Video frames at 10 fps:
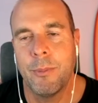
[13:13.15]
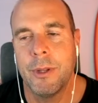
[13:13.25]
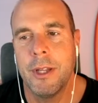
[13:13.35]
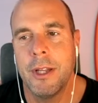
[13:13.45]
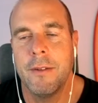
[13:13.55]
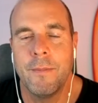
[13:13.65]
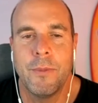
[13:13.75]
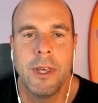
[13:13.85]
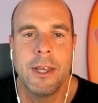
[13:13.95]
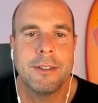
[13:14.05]
But
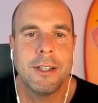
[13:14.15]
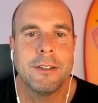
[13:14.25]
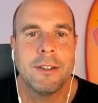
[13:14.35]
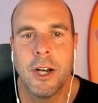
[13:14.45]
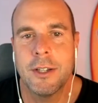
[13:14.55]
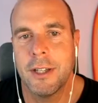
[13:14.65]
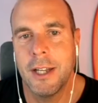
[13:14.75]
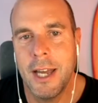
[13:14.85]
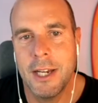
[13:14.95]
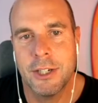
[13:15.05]
these things in
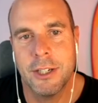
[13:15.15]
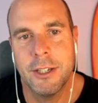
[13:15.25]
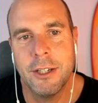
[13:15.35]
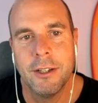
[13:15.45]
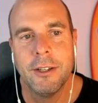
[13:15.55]
isolation